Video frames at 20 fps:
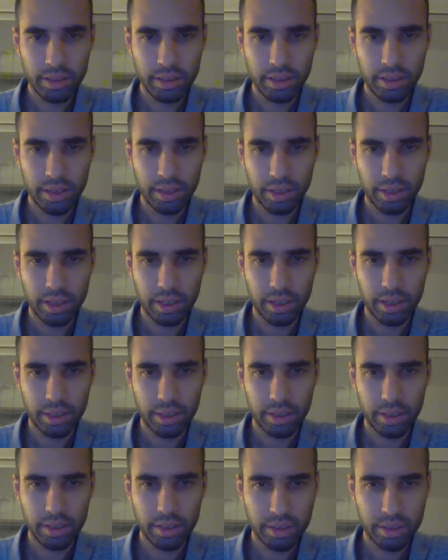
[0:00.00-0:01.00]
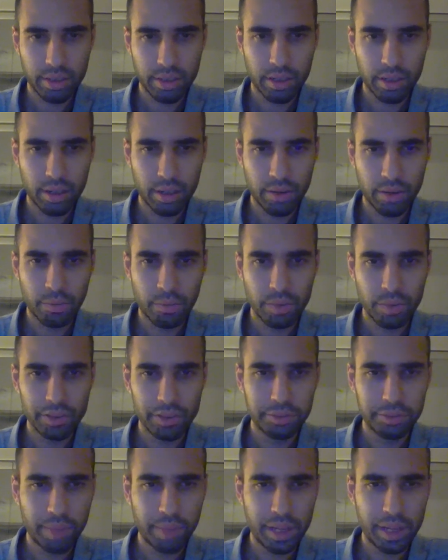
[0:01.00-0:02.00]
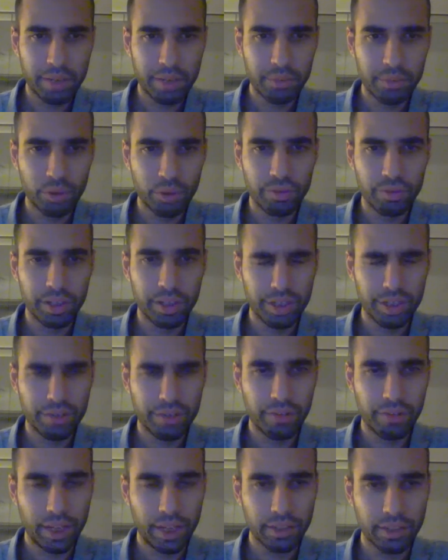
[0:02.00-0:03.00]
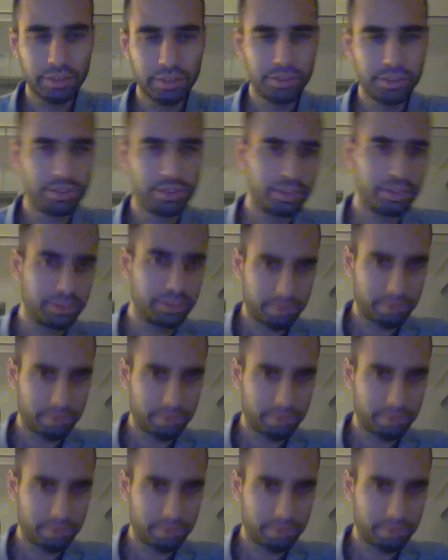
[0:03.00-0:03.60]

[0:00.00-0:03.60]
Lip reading: All right. We spend a move in defense.